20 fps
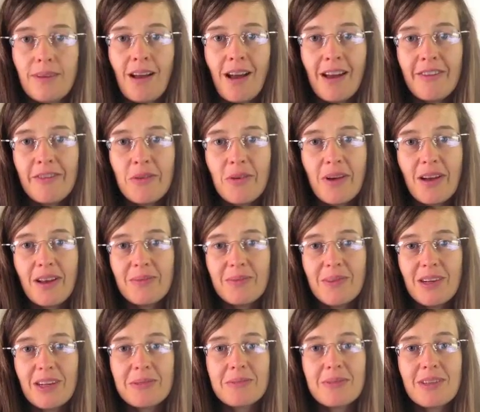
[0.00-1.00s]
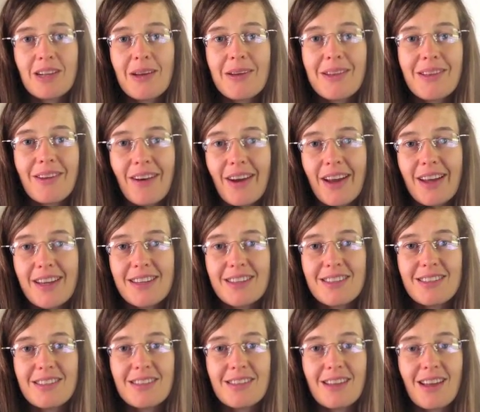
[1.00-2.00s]
Hi everyone, welcome to Glow with
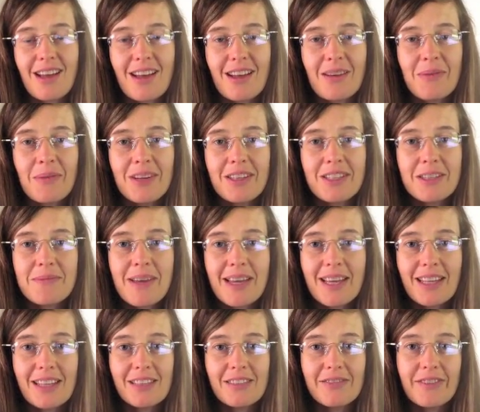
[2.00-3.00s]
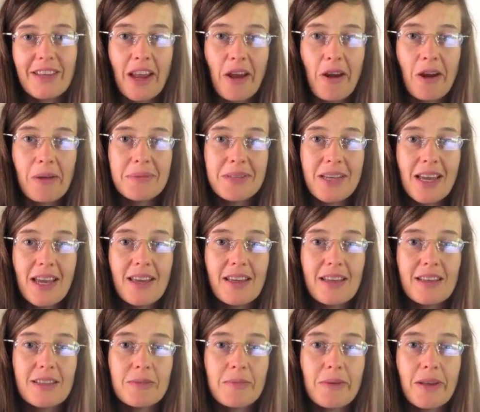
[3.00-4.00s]
Grace. I wanted to make a little video update.
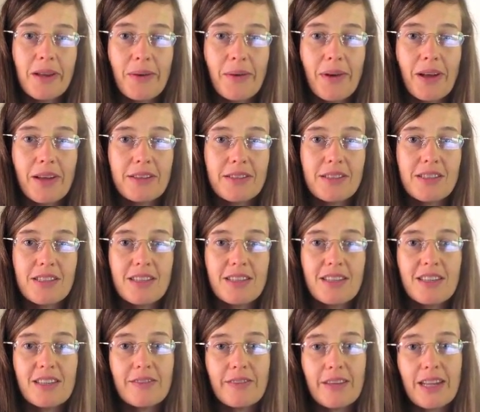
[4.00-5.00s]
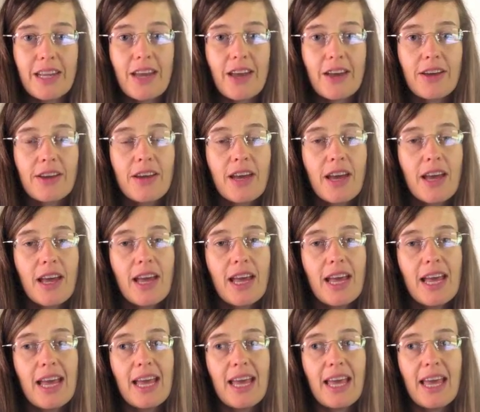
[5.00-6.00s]
It's been a while since I did a video.
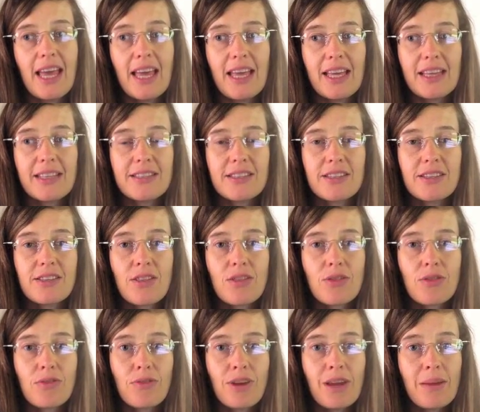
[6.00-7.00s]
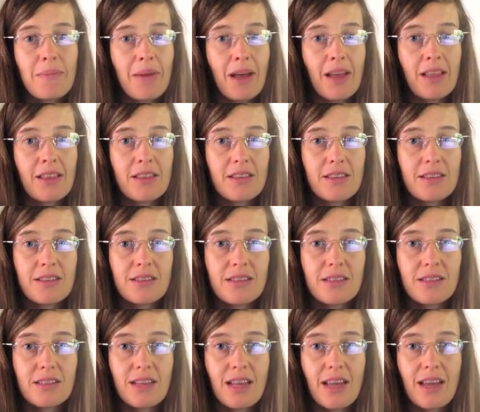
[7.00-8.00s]
It's 3 months
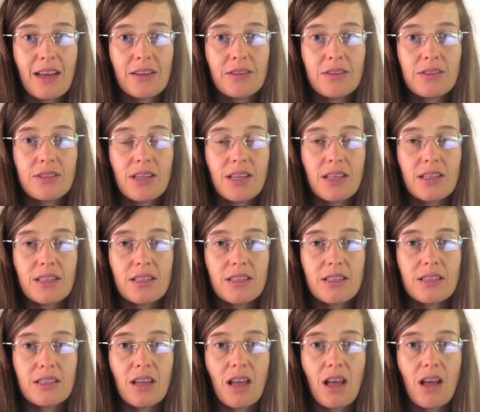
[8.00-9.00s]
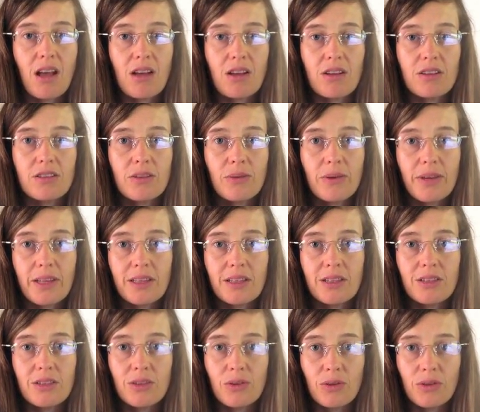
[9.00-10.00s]
now since our
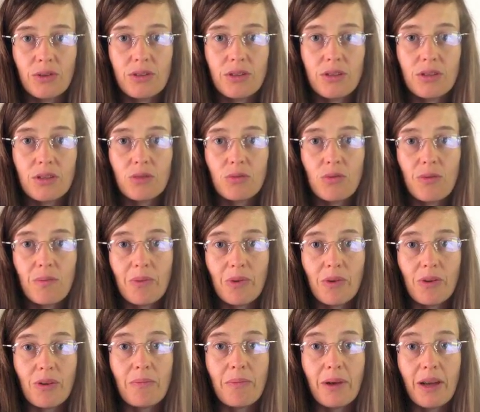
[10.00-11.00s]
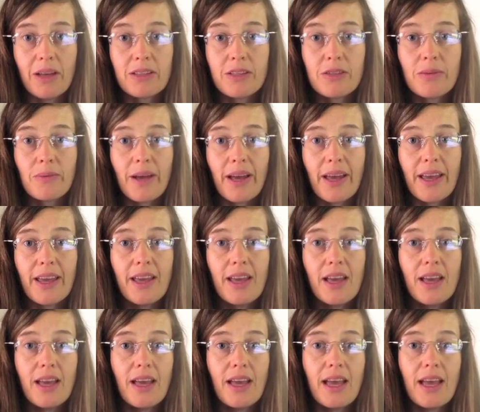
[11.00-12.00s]
twin daughters were born and passed away,
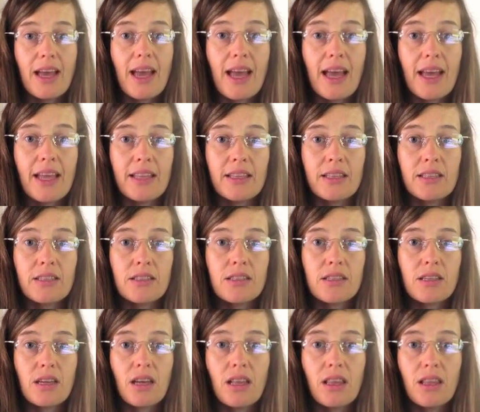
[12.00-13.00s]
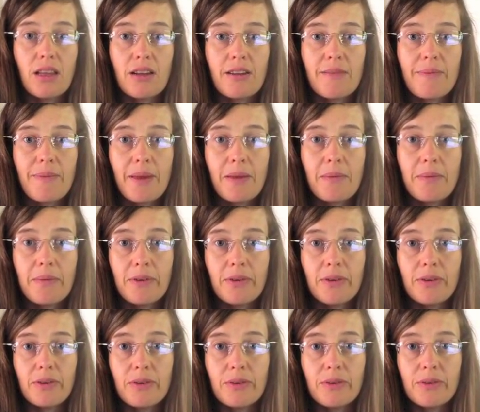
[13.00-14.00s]
and a lot of
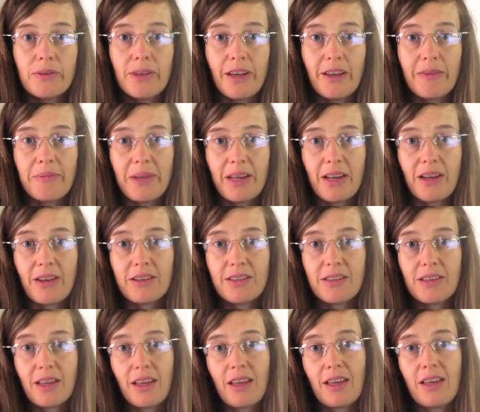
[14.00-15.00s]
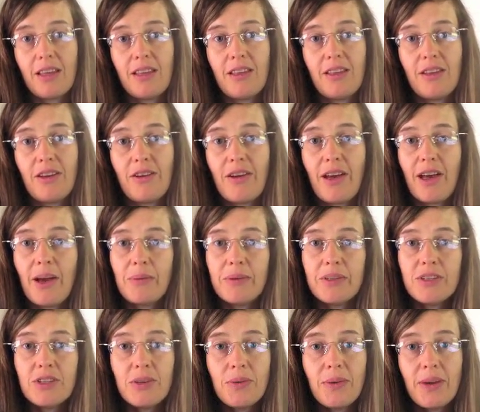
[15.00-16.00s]
people have been asking, how we're
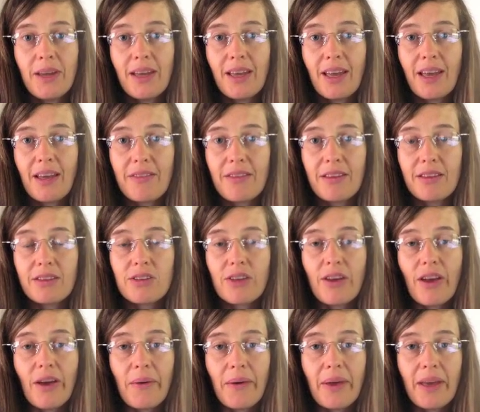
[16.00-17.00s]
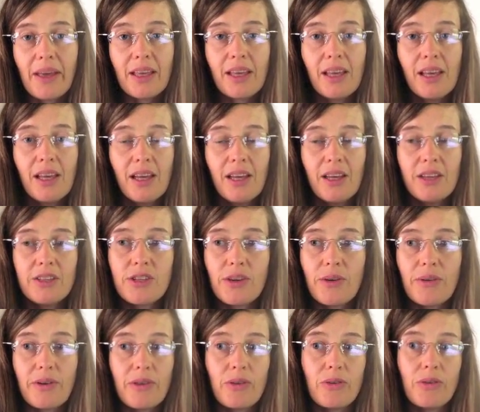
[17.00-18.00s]
doing, how things are going.
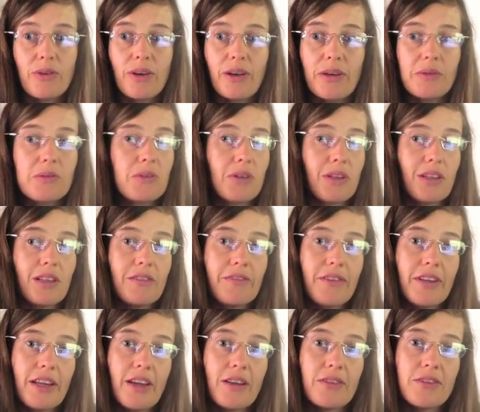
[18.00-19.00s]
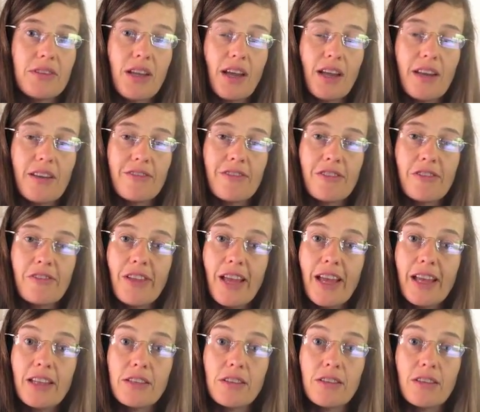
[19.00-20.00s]
So I thought I would do a little video to kind of
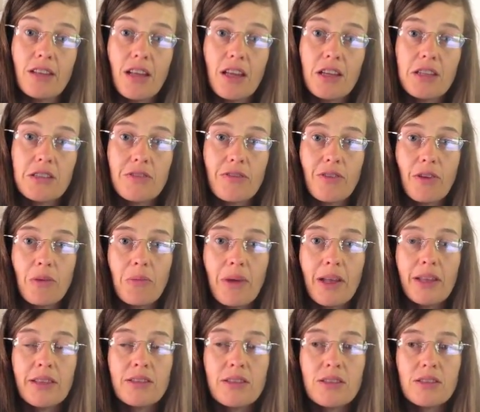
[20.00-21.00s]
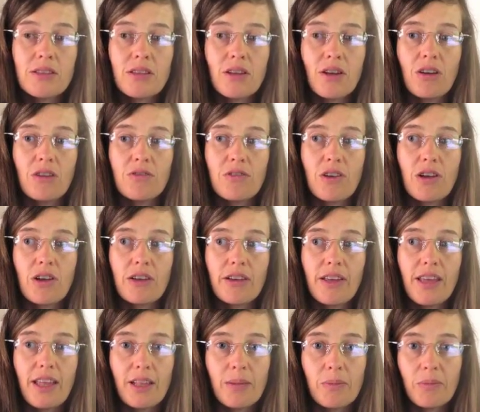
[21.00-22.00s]
reflect on the last few months of our
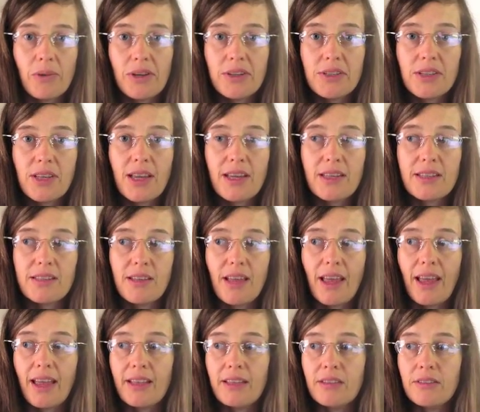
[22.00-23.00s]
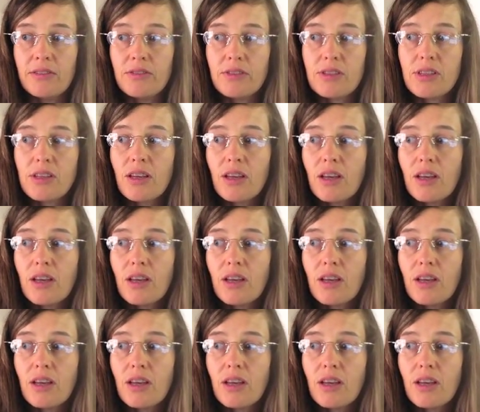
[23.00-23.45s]
healing process and